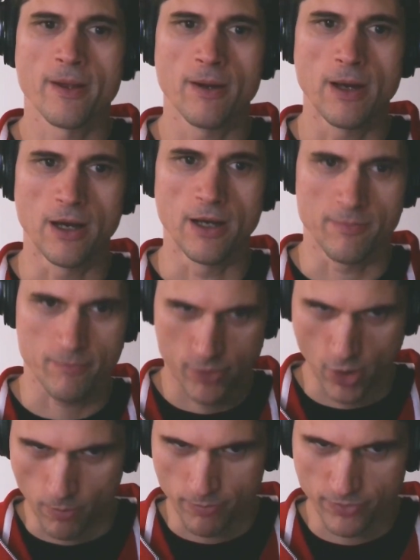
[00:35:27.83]

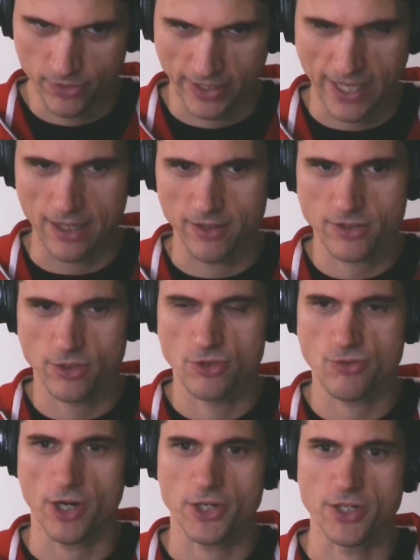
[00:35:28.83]
So the Catalyst
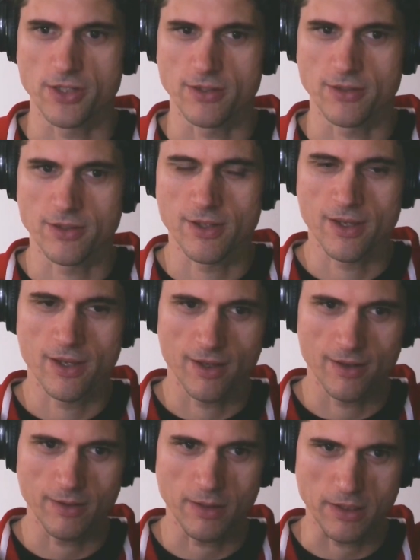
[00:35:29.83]
construction
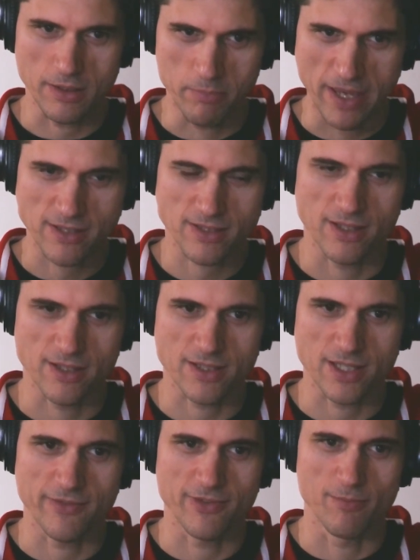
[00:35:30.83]
makes this
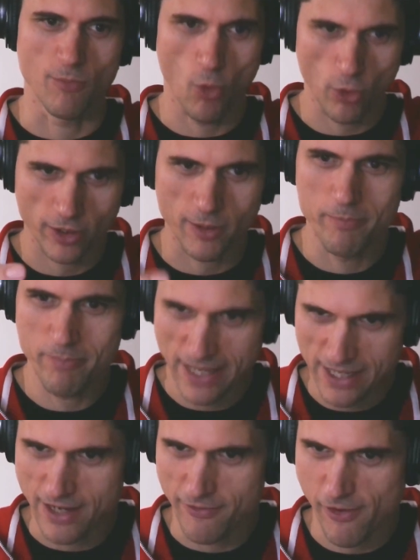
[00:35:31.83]
even more
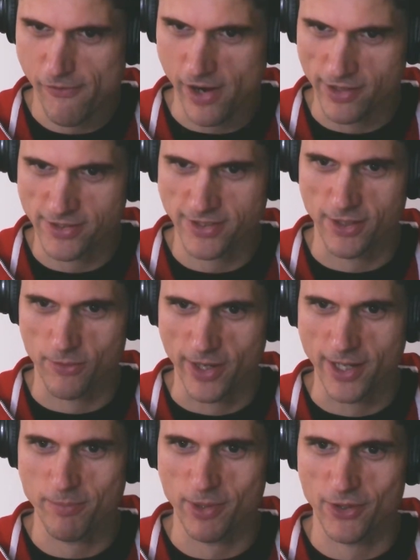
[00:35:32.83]
competitive, if I understand it
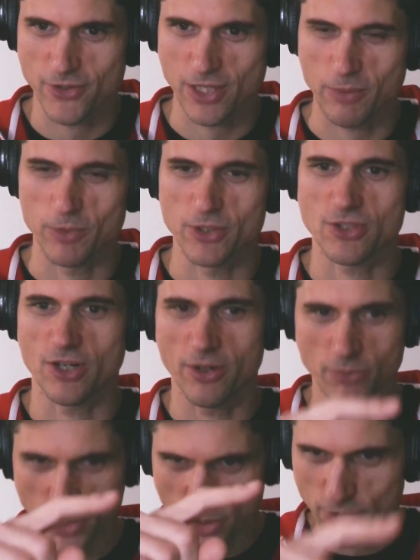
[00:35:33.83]
right, because it will
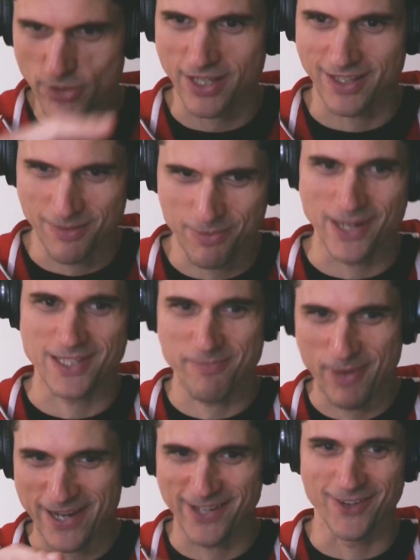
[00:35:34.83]
start reducing the price
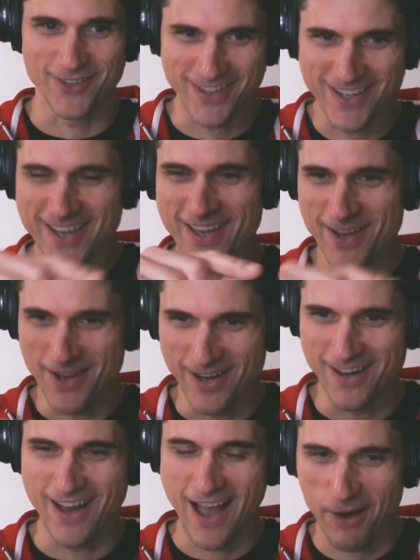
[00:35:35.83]
depending on
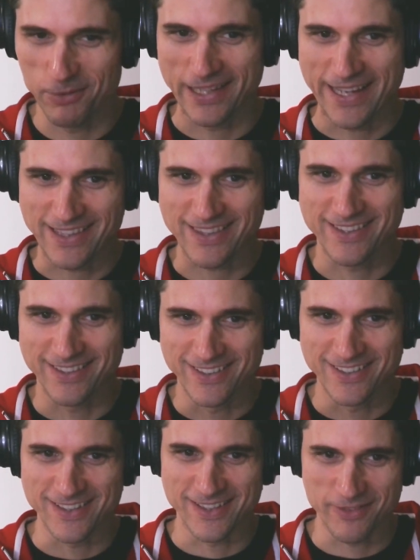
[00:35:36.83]
how late
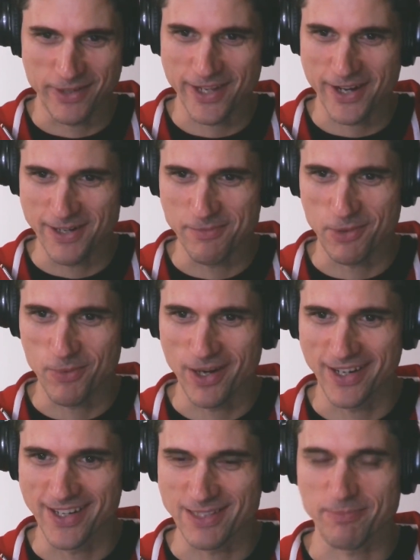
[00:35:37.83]
the relayer number
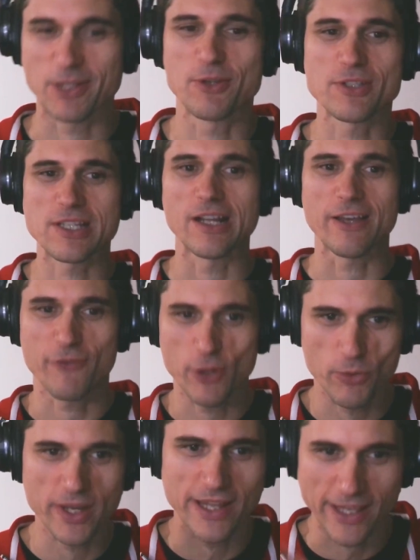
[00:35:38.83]
one is. But if
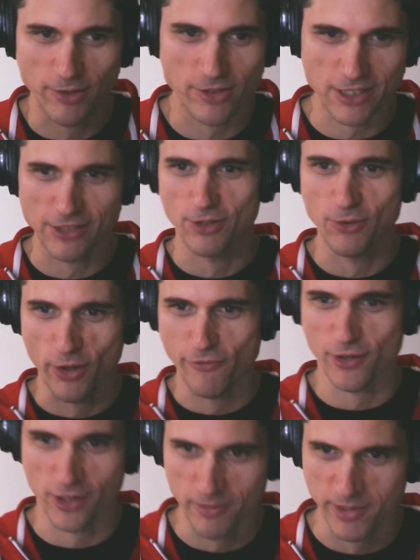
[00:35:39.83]
you're relaying, you still don't know if
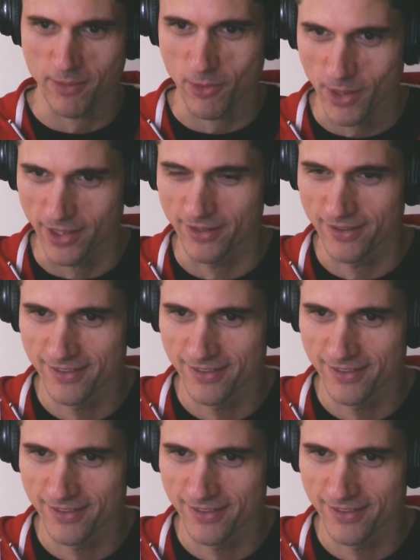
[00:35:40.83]
you're going to be number one.